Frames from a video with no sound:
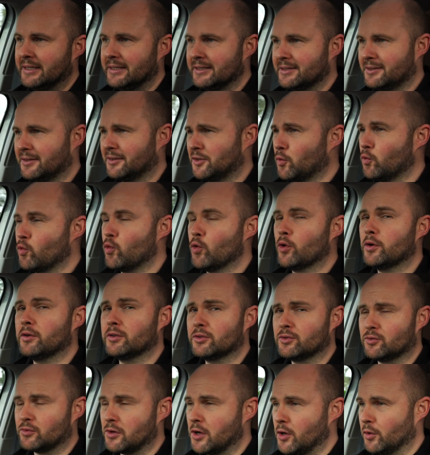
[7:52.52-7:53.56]
it's not the
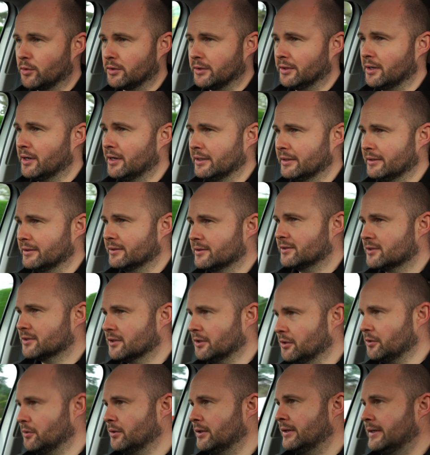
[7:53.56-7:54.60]
worst road in Ireland,
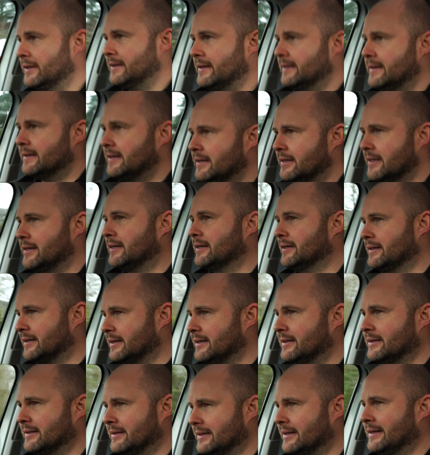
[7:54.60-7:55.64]
so
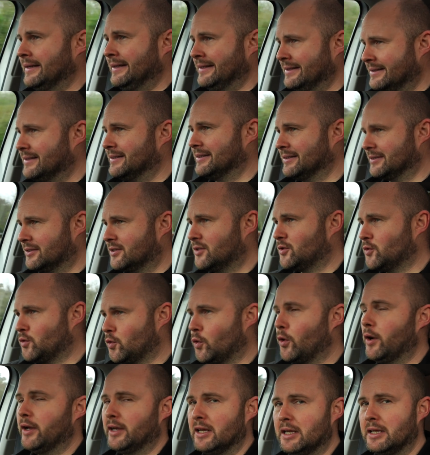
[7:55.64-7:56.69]
there's
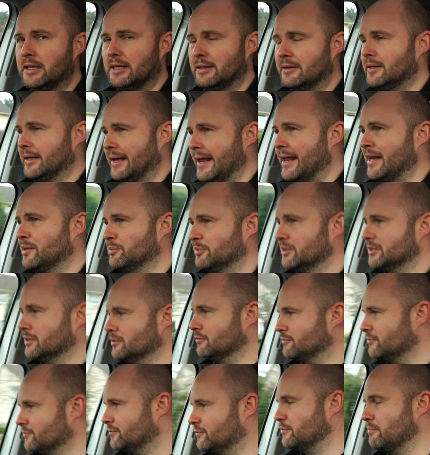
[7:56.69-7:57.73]
quite an element
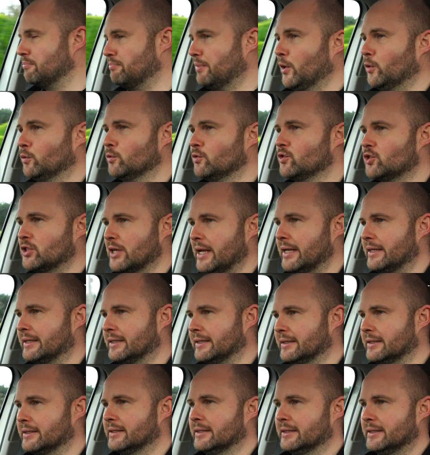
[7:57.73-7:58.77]
of bone
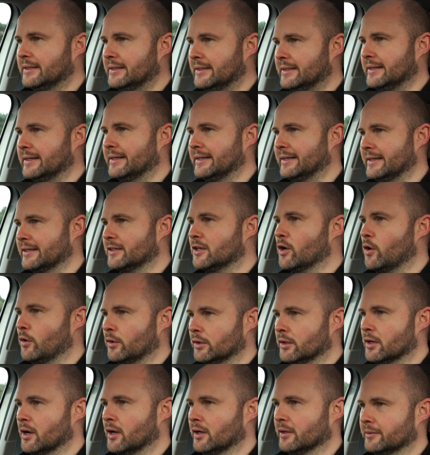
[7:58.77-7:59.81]
shaking
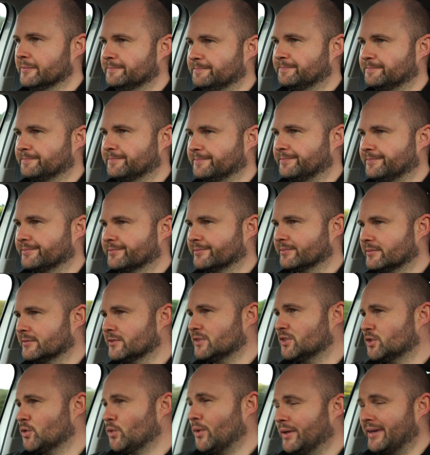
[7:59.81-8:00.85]
going on.
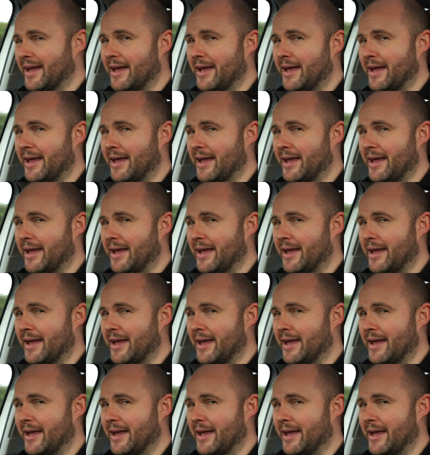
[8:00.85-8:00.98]
It's quite a